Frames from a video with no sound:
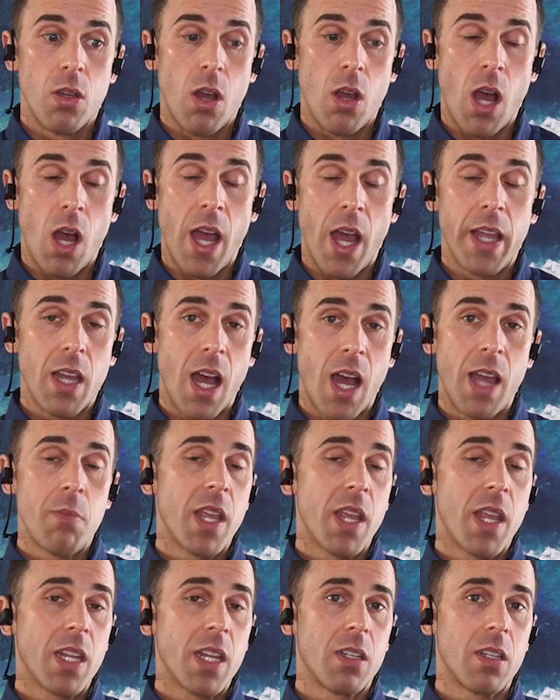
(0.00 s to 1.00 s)
I
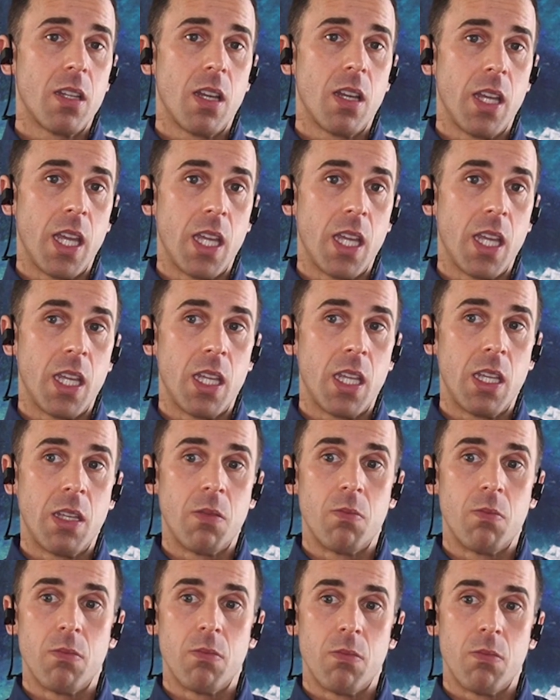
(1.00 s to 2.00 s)
made it
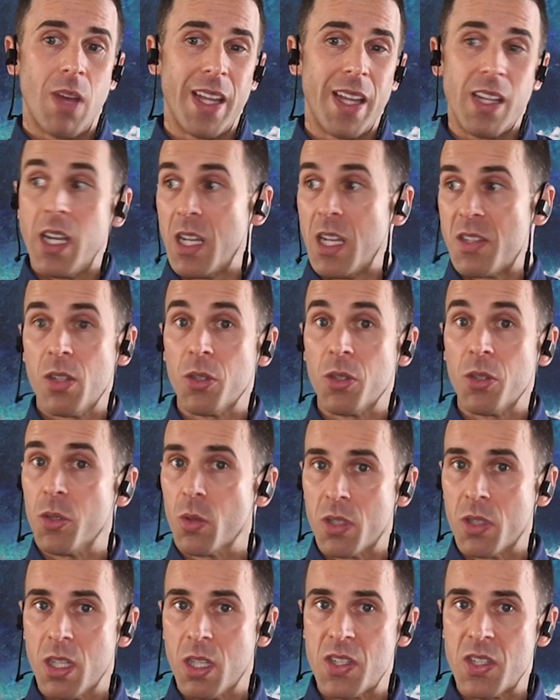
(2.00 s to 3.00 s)
and I still do it
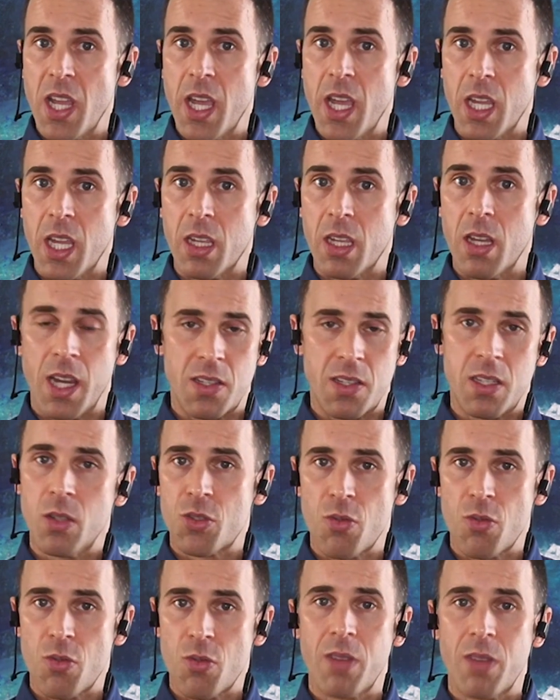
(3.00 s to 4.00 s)
to this day. I still
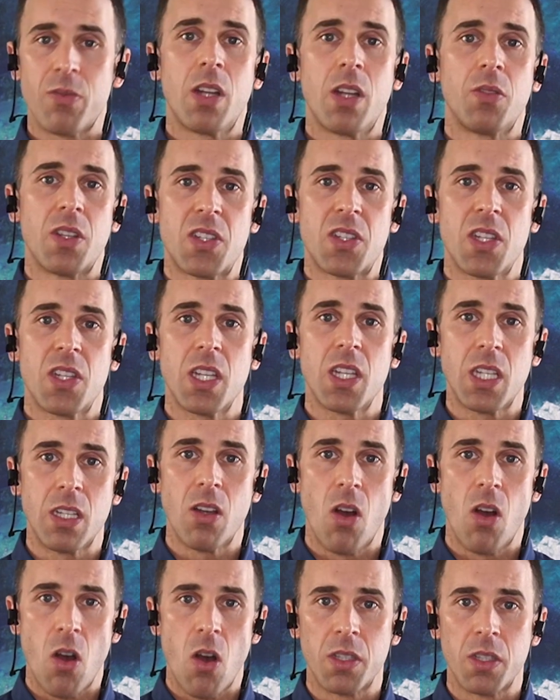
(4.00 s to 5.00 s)
drive around the
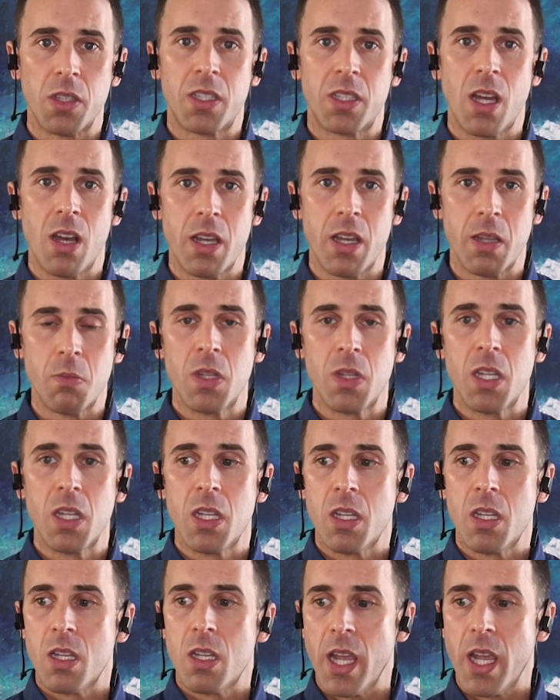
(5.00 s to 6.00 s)
city all the time,
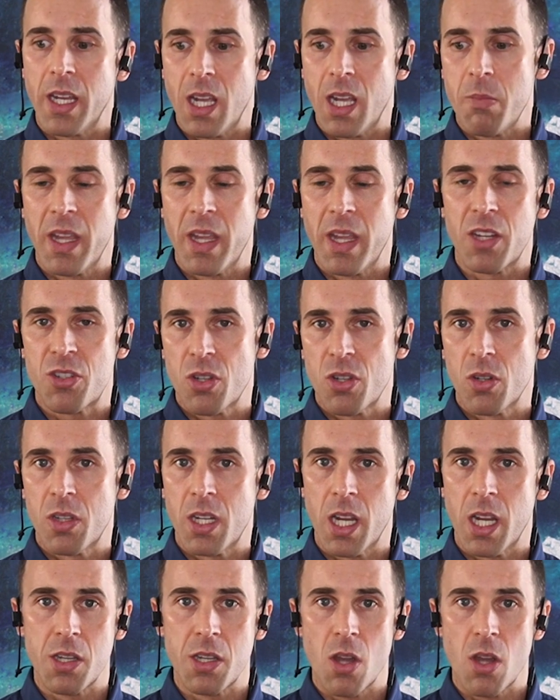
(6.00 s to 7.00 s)
and I make sure that
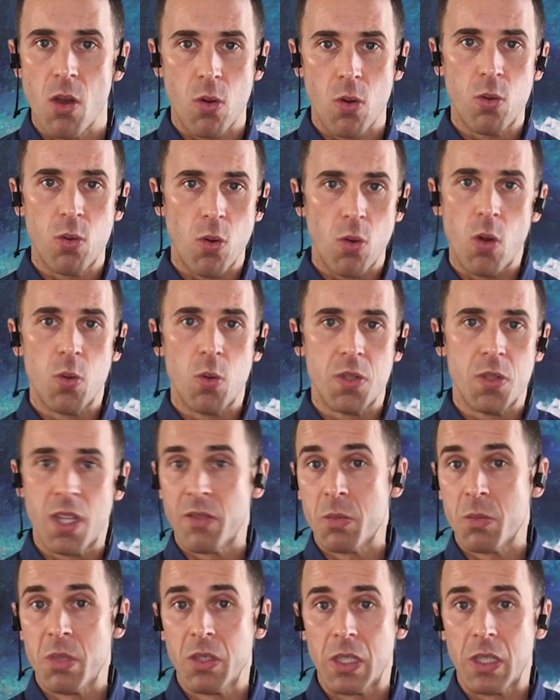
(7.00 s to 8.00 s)
I know who owns
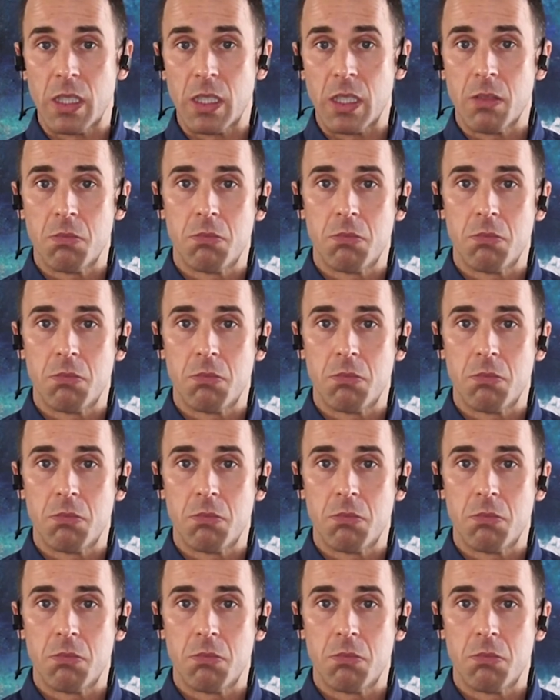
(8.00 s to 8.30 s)
every building.